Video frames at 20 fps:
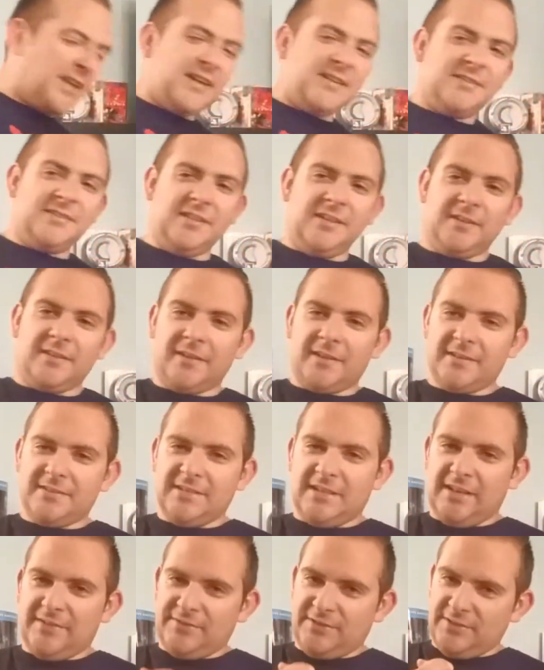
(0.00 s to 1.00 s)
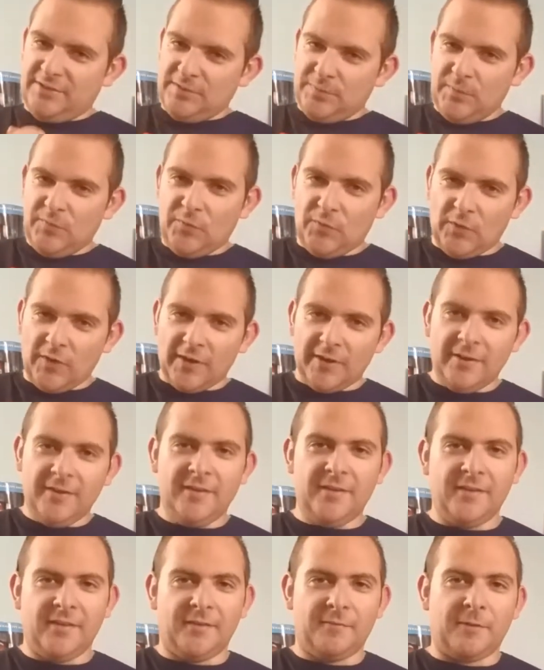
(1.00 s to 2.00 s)
last thing, like I said, I've seen this before
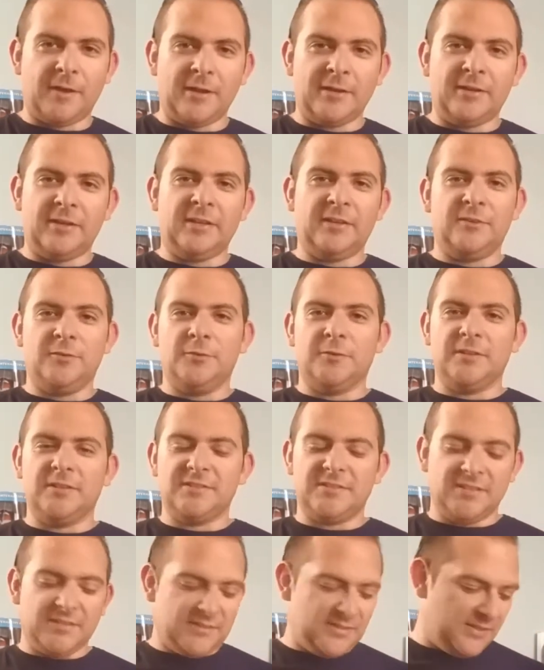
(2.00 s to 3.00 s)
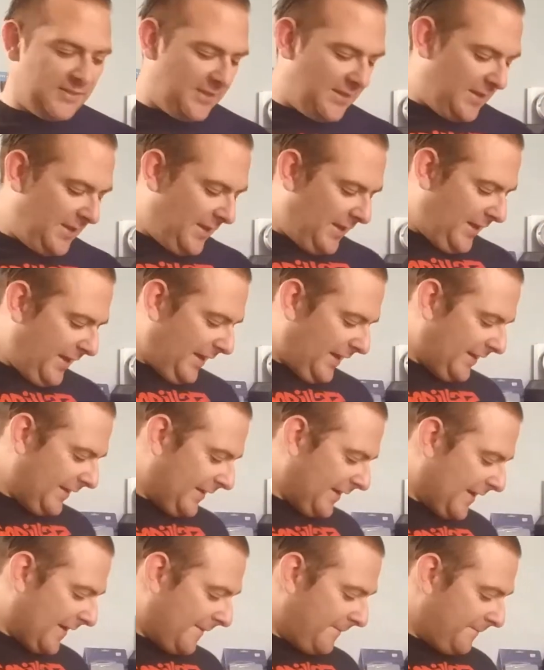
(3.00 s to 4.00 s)
and wanted it, knew it existed, and
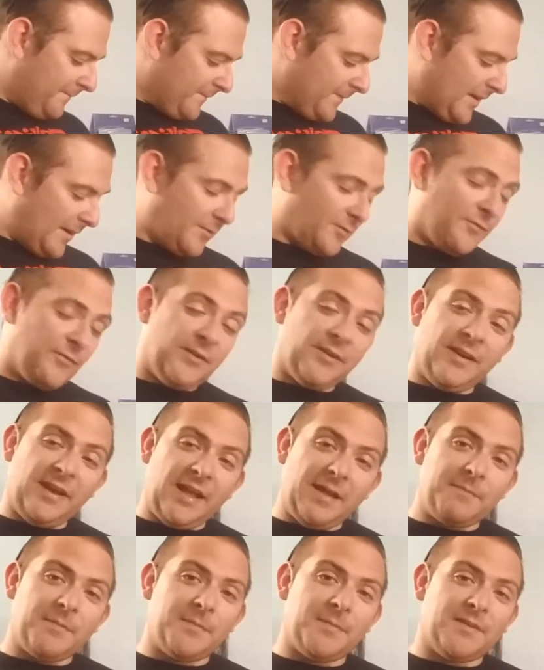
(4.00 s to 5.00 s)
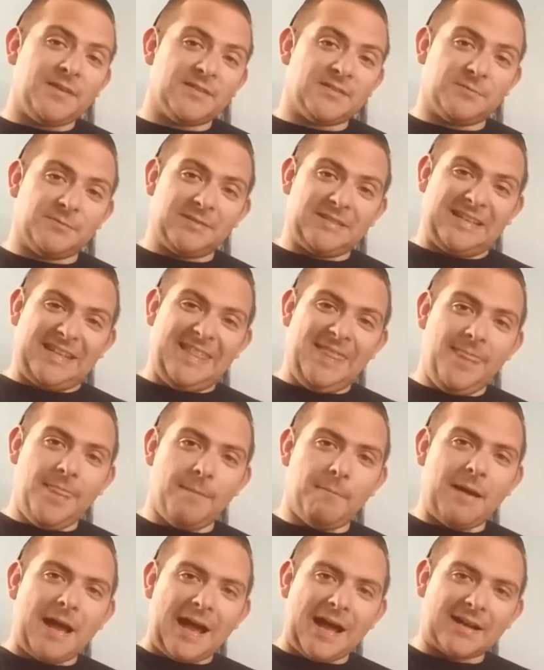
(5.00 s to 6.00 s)
I was very happy because it was in the
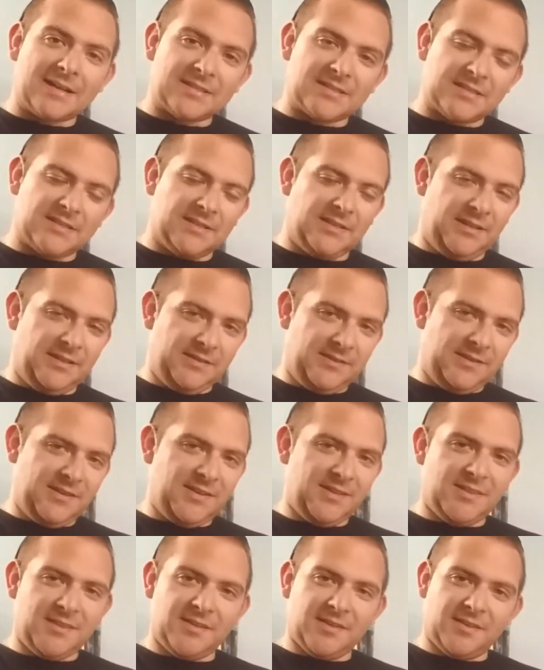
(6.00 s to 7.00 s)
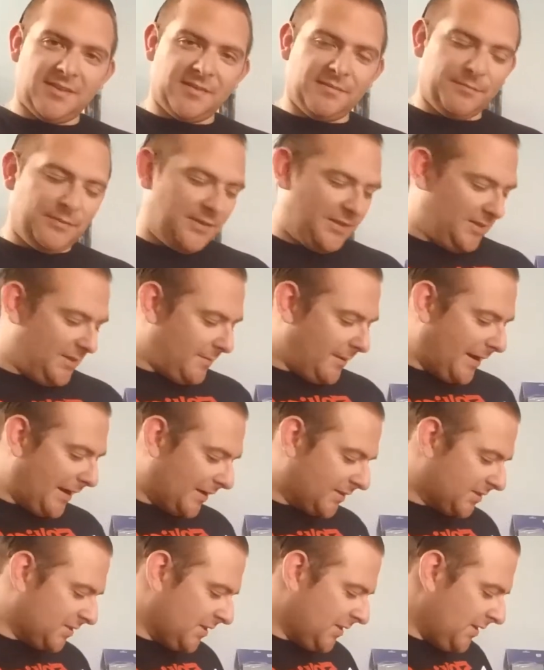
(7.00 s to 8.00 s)
box, and anything complete in the
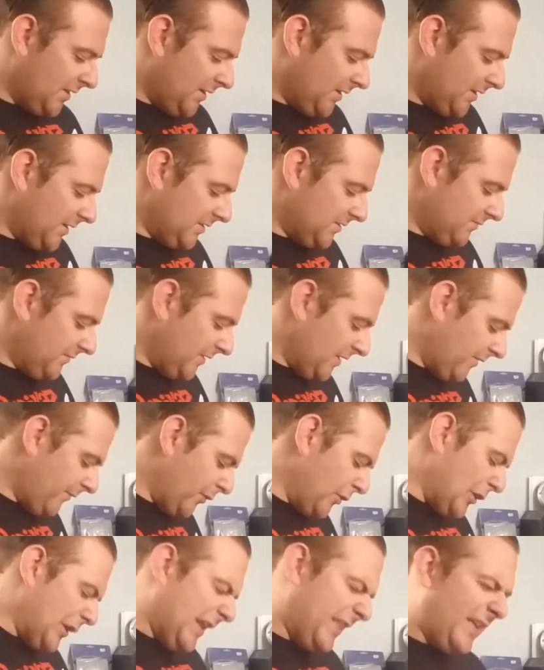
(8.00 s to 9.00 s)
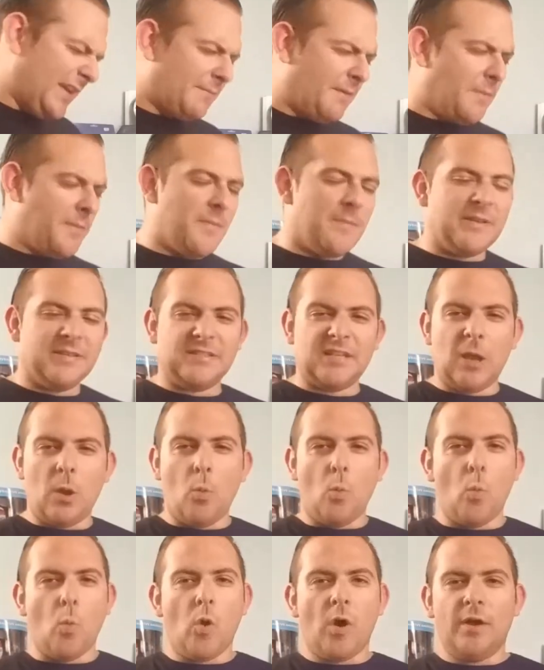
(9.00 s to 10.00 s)
box is very, very good. I think I might be
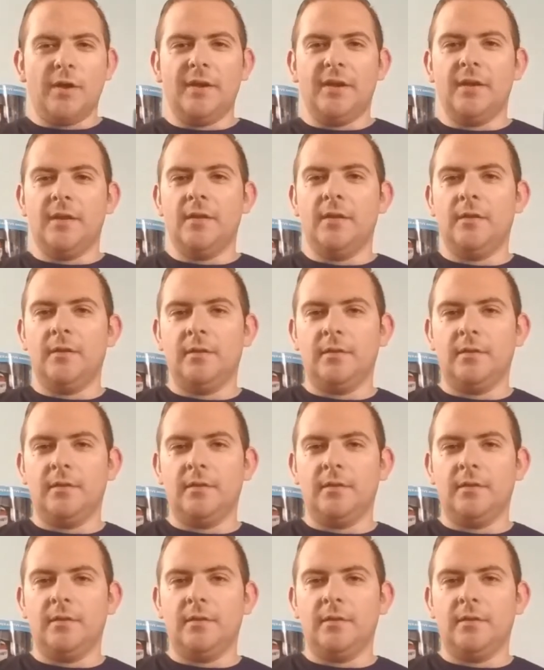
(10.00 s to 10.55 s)
missing one